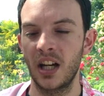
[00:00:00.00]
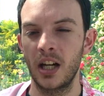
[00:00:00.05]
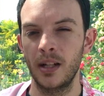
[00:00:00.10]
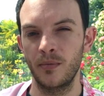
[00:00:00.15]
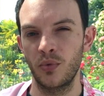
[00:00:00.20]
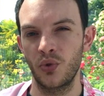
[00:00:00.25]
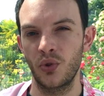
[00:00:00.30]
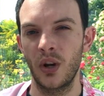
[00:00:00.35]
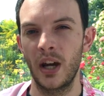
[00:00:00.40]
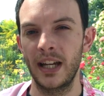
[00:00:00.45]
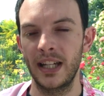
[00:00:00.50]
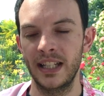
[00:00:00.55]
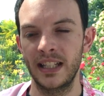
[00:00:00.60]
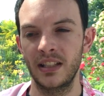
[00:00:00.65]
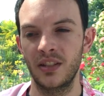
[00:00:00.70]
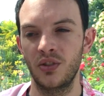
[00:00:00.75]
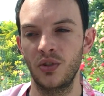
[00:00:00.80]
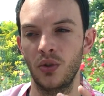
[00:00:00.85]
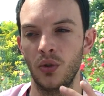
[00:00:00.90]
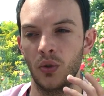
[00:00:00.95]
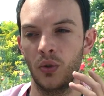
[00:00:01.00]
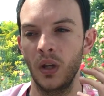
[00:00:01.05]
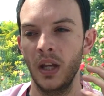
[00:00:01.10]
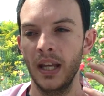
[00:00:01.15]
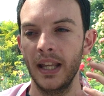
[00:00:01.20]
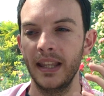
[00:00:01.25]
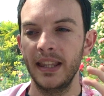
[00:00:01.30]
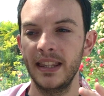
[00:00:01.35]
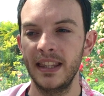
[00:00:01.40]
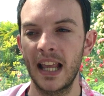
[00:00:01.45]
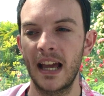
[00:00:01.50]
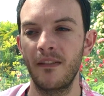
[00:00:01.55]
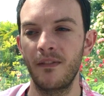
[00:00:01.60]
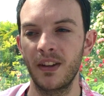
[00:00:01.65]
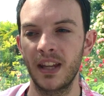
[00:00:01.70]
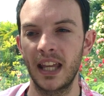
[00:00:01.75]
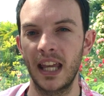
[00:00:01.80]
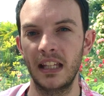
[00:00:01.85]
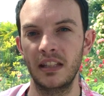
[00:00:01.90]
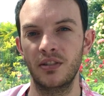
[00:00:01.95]
I'm trying to
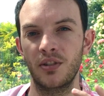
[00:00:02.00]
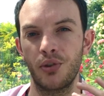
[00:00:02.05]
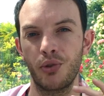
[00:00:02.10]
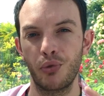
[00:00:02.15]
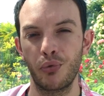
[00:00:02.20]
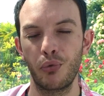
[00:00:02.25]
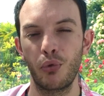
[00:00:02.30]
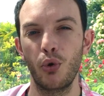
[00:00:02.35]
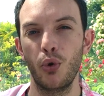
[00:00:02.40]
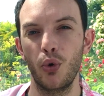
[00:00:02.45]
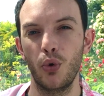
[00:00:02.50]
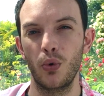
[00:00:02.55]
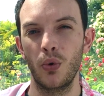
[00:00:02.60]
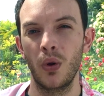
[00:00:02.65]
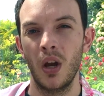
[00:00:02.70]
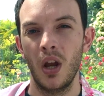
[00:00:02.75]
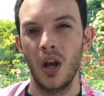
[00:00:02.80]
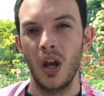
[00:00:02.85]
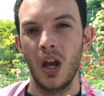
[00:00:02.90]
navigate through